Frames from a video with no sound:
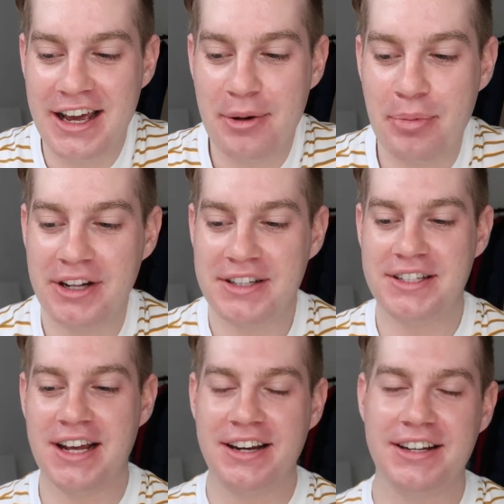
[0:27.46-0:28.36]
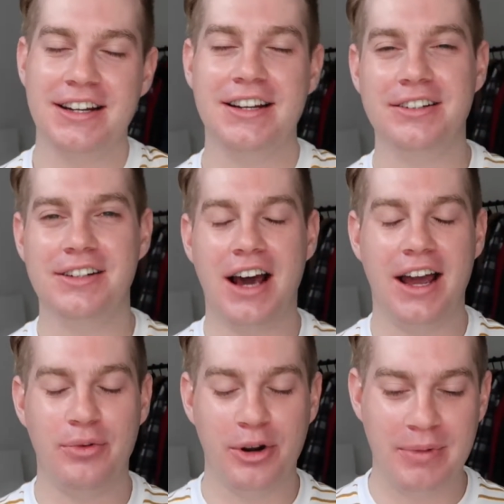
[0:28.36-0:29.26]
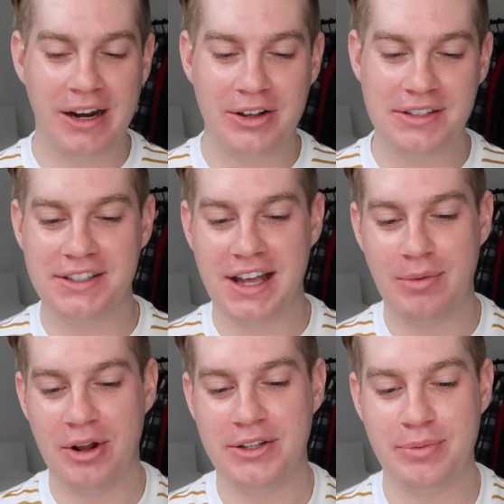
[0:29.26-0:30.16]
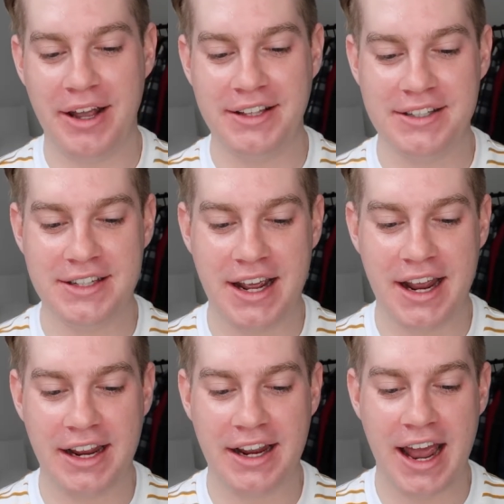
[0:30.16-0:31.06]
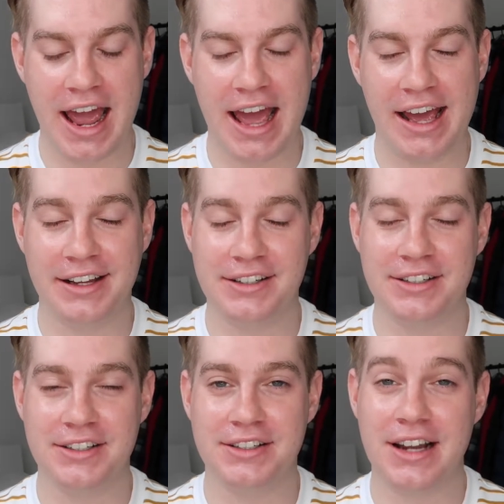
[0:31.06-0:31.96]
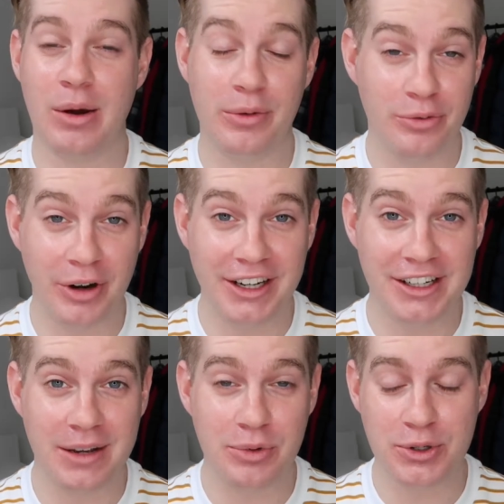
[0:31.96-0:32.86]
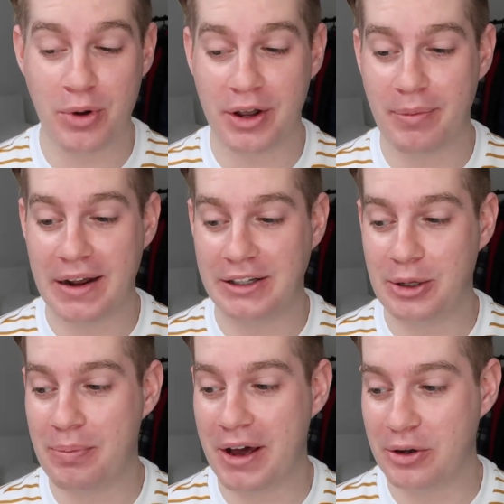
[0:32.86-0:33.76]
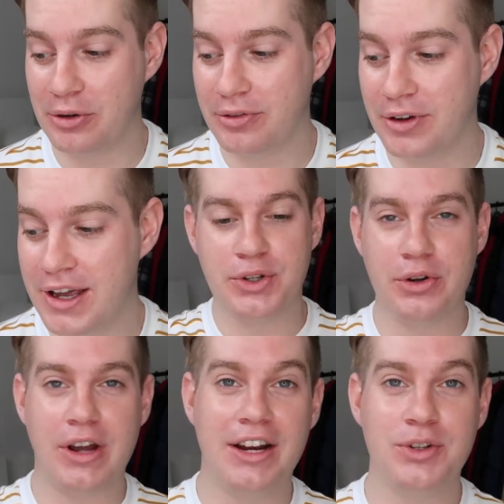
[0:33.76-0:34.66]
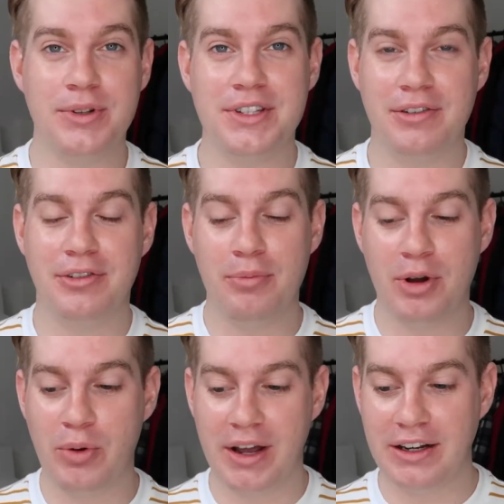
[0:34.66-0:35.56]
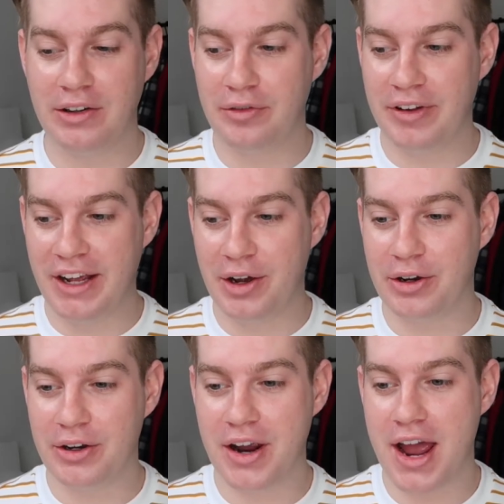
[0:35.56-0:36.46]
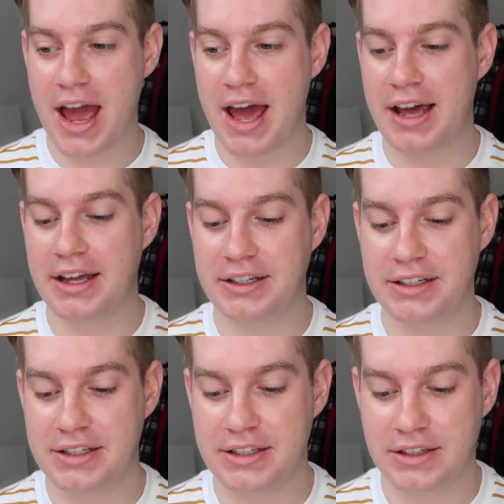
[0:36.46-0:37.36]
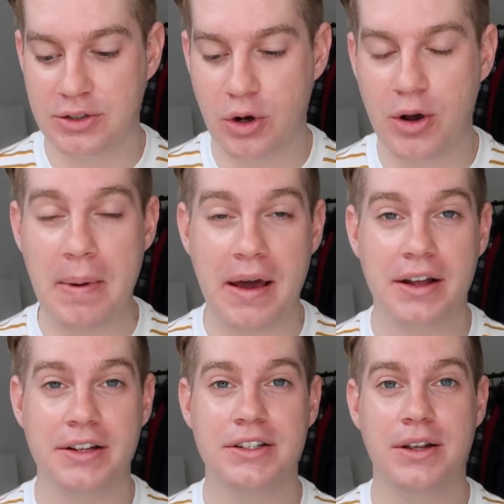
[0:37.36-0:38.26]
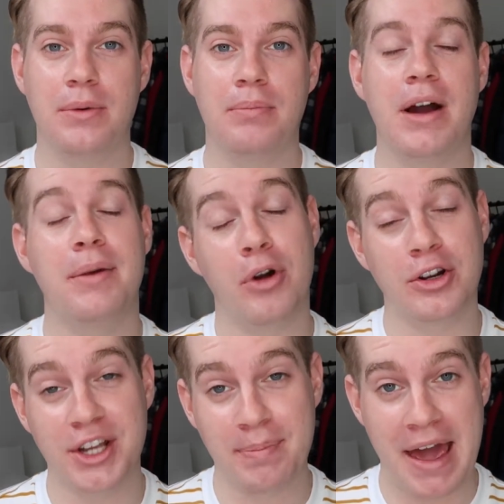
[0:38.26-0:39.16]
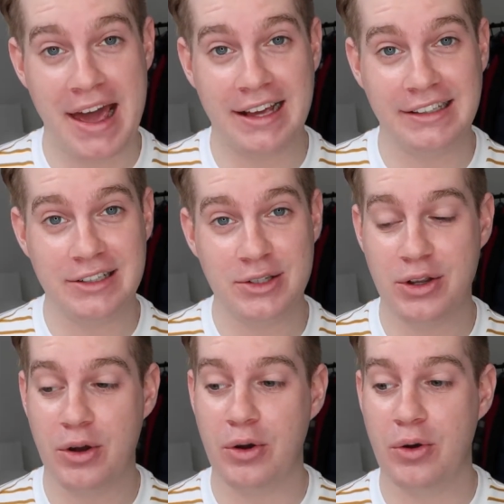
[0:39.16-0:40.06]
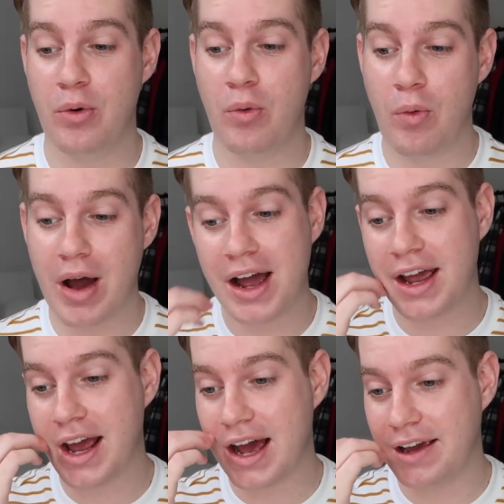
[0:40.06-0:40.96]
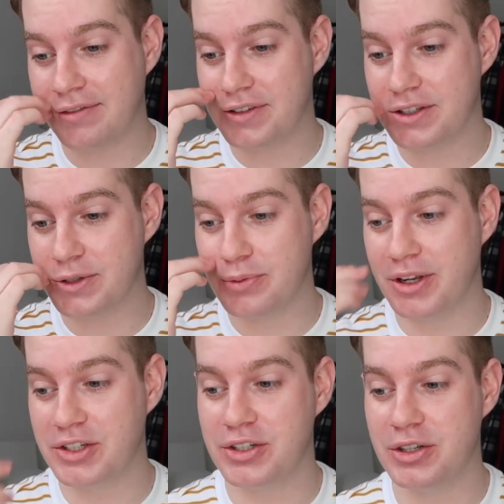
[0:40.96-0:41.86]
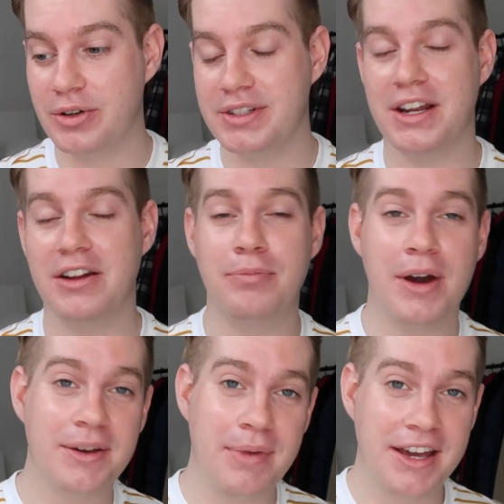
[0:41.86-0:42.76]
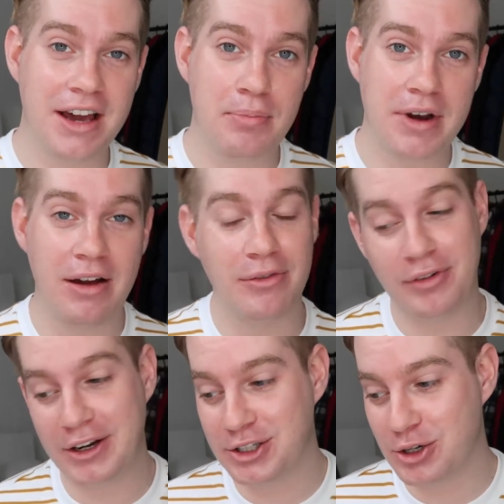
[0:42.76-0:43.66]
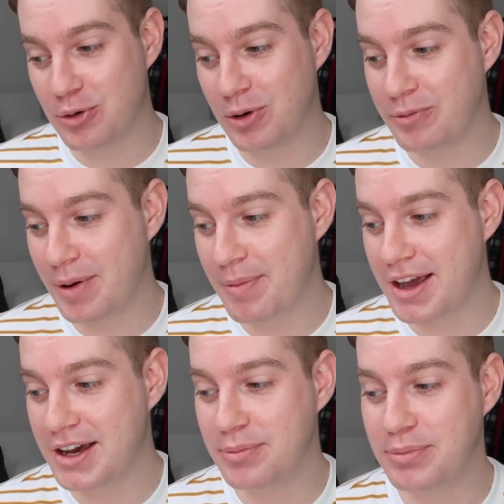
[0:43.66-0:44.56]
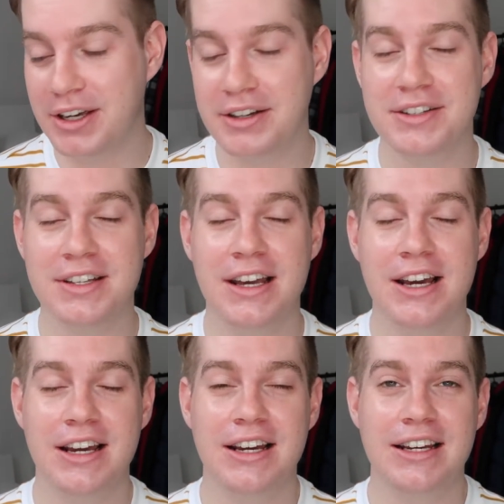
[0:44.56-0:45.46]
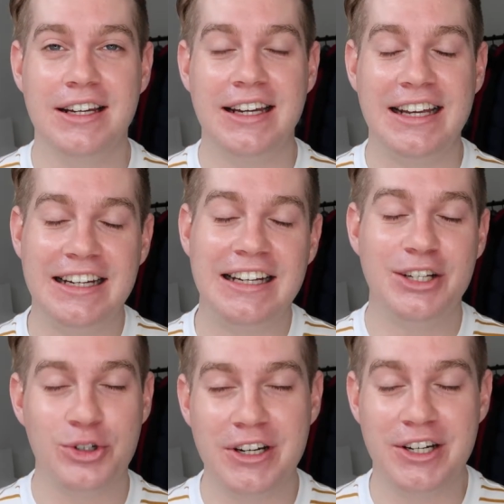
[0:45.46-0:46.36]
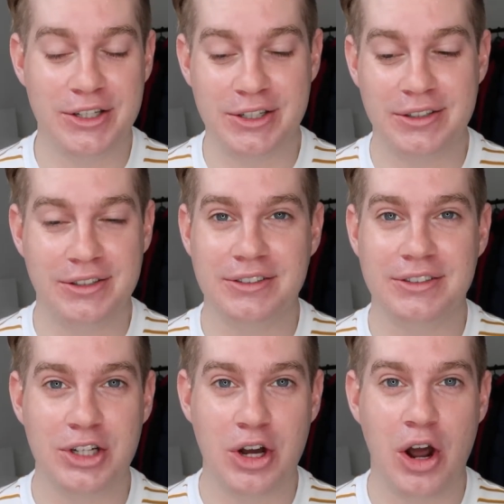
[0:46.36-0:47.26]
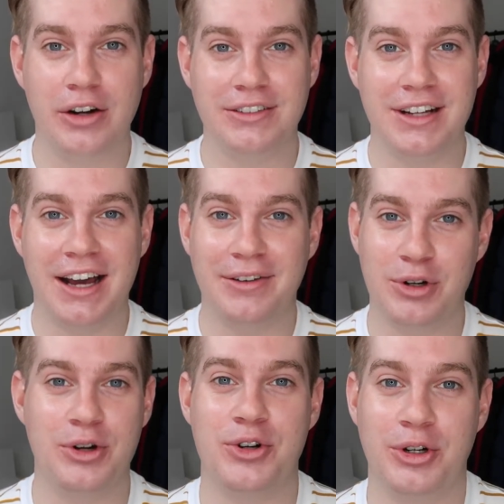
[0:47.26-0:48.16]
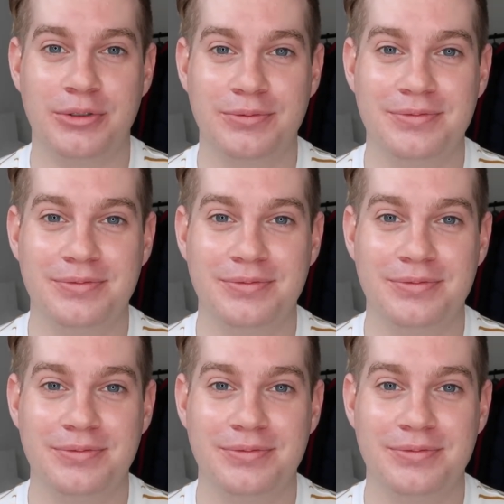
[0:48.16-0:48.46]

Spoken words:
but it's done now. I wrote my last exam last Wednesday and now I'm free. Now I'm just working my little butt off. So I just wanted to film a quick little video and talk about my project pan. So why I've switched to, instead of buying makeup, now I'm finishing all of my makeup, because it literally just got out of control